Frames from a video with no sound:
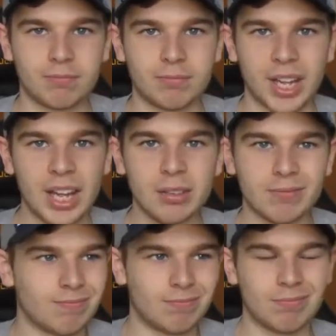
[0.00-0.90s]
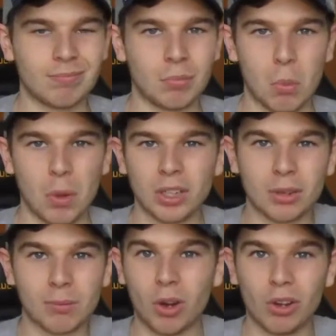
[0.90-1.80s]
yeah, well
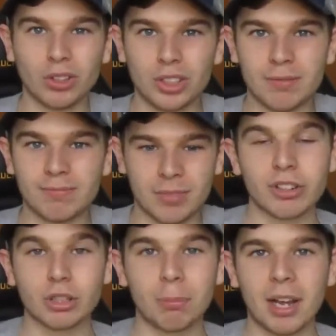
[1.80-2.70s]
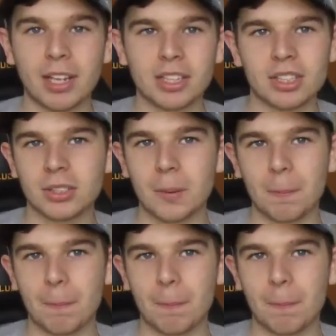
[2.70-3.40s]
done, Roy Hodgson. Crystal Palace.